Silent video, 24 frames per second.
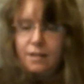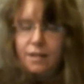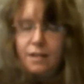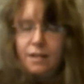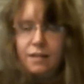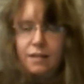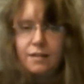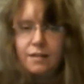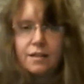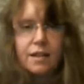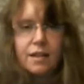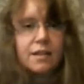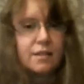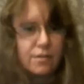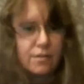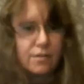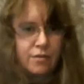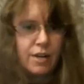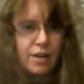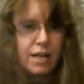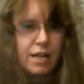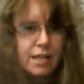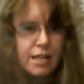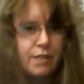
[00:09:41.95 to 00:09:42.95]
It's
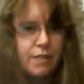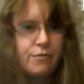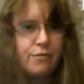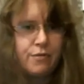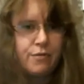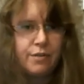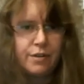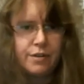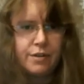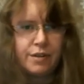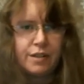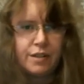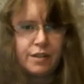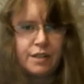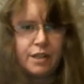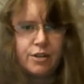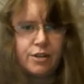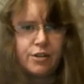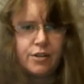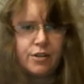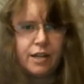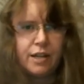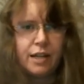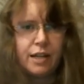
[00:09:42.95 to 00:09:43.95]
really different to
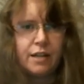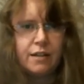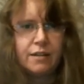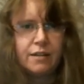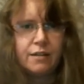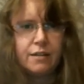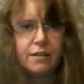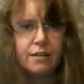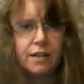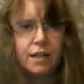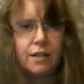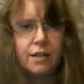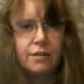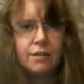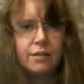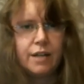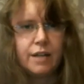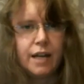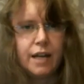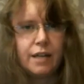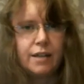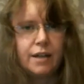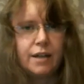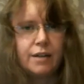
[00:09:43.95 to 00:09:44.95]
stitch on linen than on
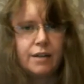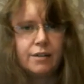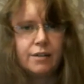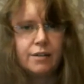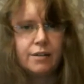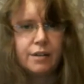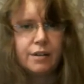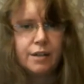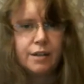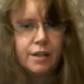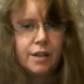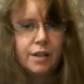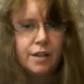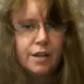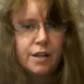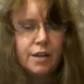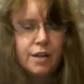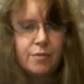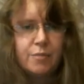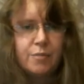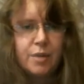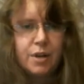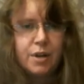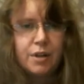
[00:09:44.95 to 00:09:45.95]
Aida,
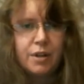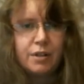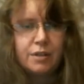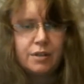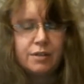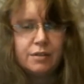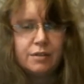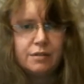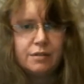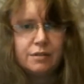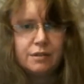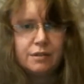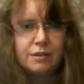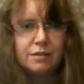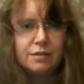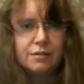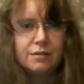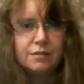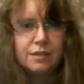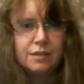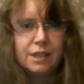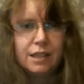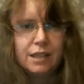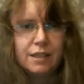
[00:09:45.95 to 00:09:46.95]
but
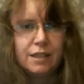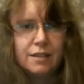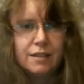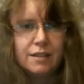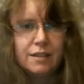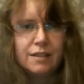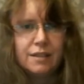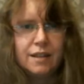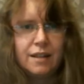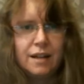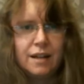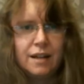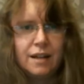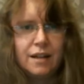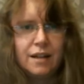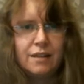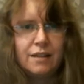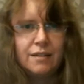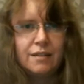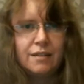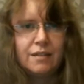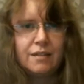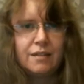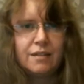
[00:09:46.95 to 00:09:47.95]
it still
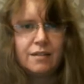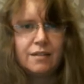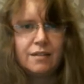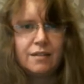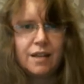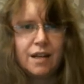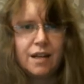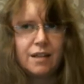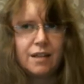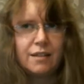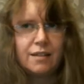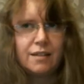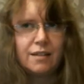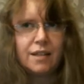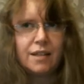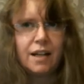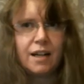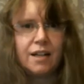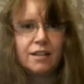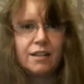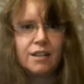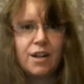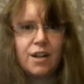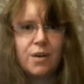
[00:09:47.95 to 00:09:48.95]
is. I
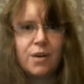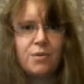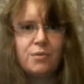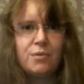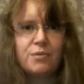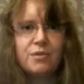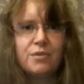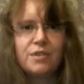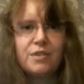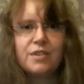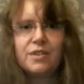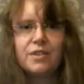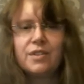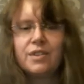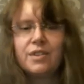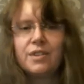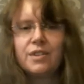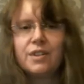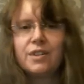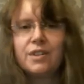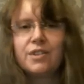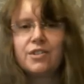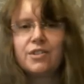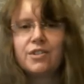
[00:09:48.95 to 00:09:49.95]
still don't
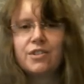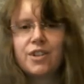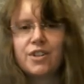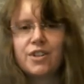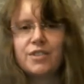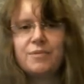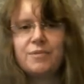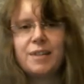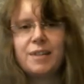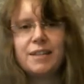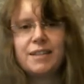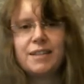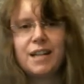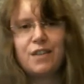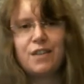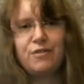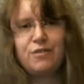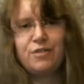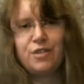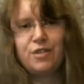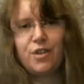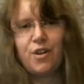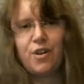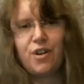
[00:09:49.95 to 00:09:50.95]
trust
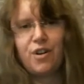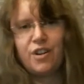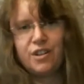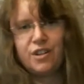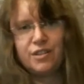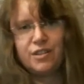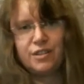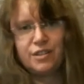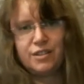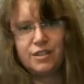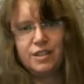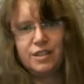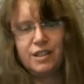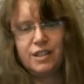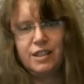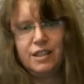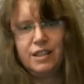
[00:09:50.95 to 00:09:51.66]
myself to order